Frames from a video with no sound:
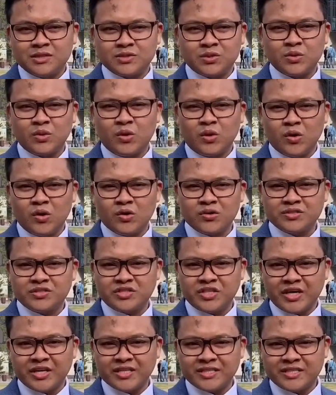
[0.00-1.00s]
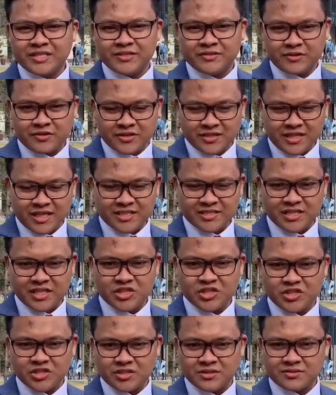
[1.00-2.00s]
to own charity
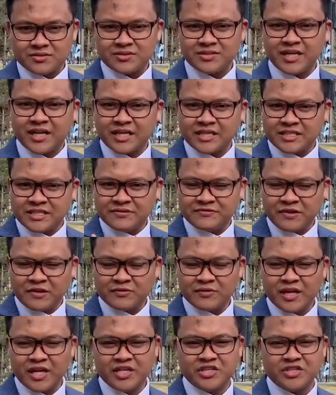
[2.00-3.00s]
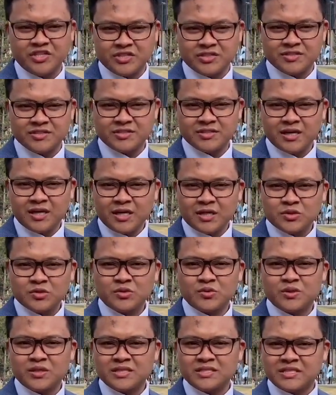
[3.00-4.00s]
organization, charity foundations,
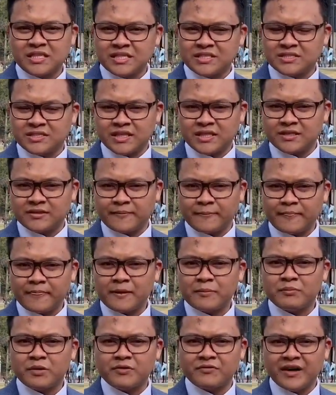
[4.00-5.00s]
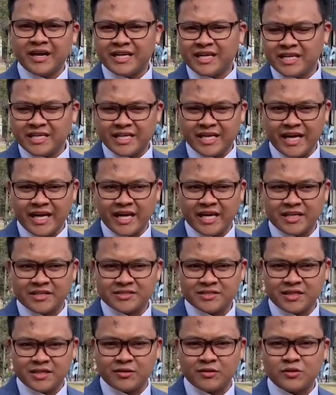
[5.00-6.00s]
to assisting, providing
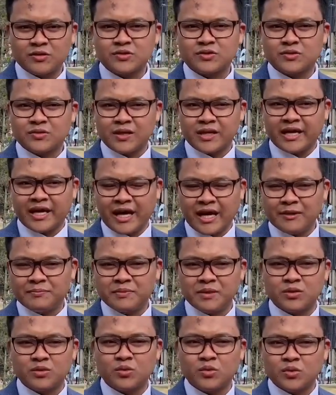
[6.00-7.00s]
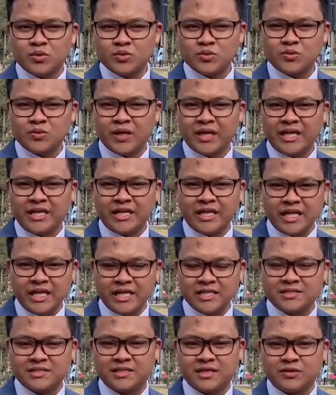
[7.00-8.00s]
cares and also like helping those who are in
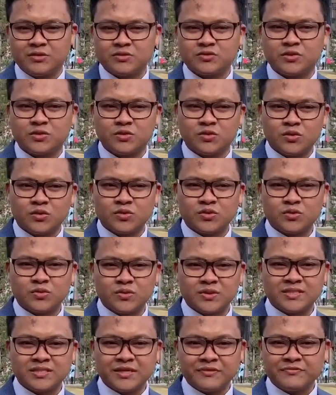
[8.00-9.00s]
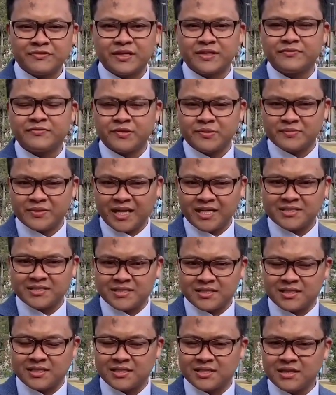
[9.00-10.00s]
needs and also those who are suffering from
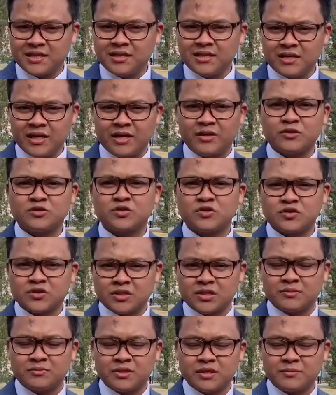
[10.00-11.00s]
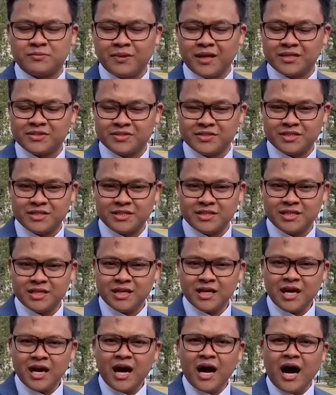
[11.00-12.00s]
cancer and also cerebral palsy.
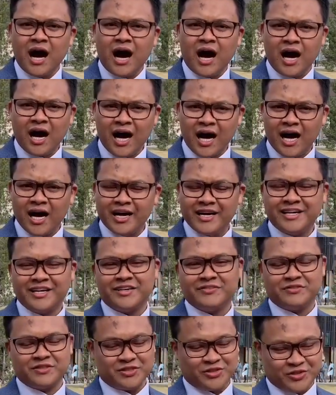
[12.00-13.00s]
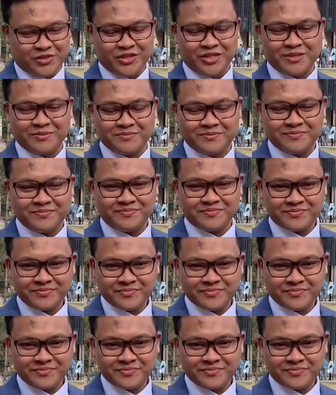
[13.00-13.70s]
I have a dream.